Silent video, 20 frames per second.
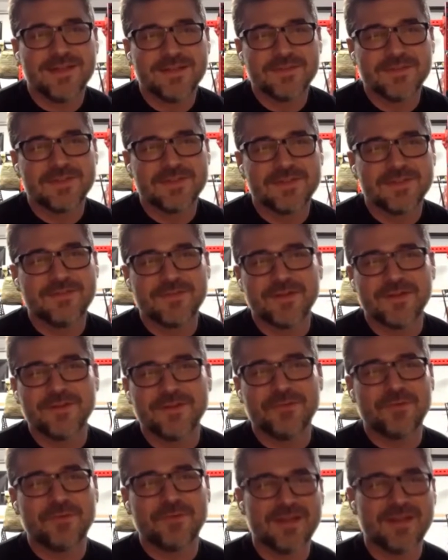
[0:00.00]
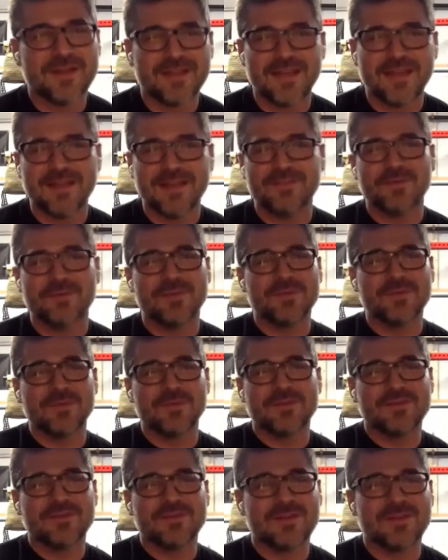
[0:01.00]
It was not fun to do renegades with them
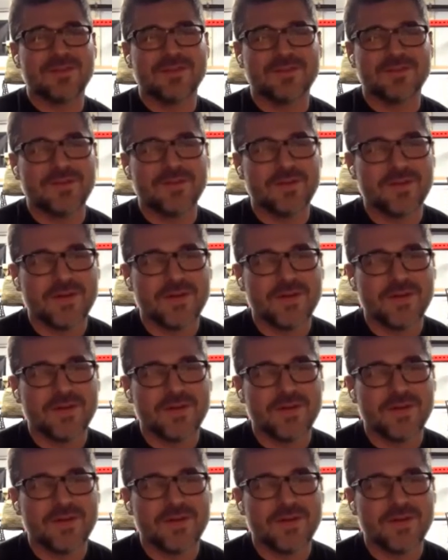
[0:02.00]
and stuff.